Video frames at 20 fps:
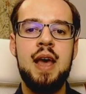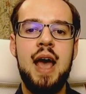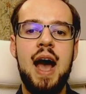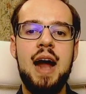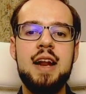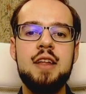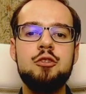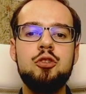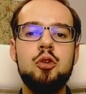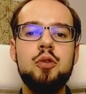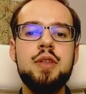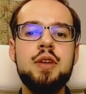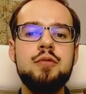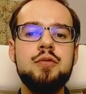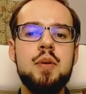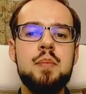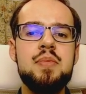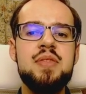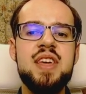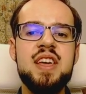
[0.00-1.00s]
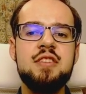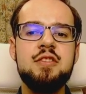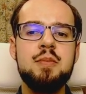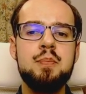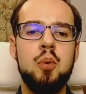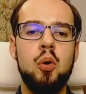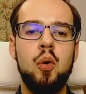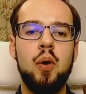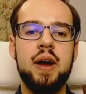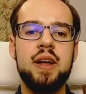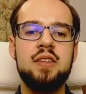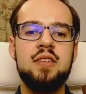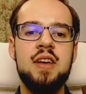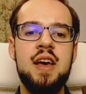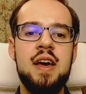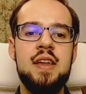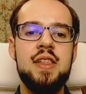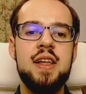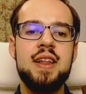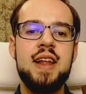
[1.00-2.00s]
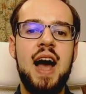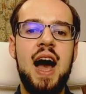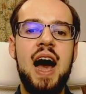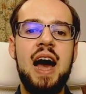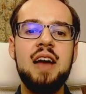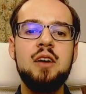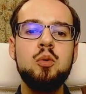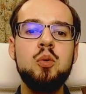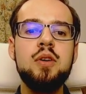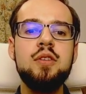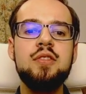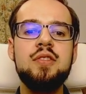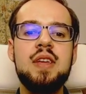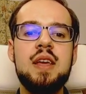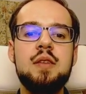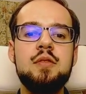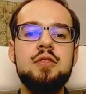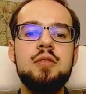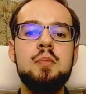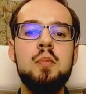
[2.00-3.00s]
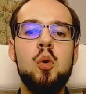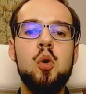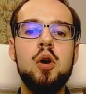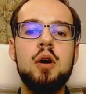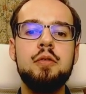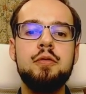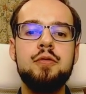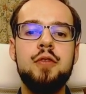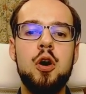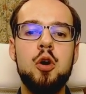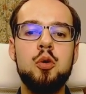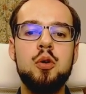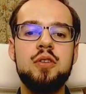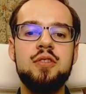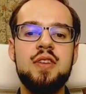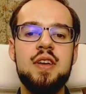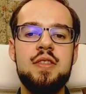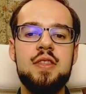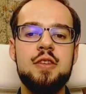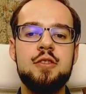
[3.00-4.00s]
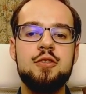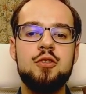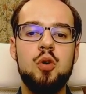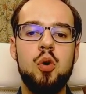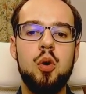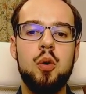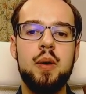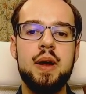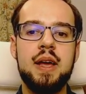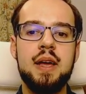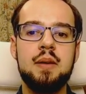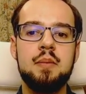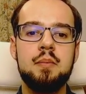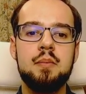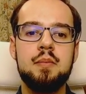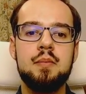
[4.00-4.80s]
And it's only from this point that Ai receives more focus in the story.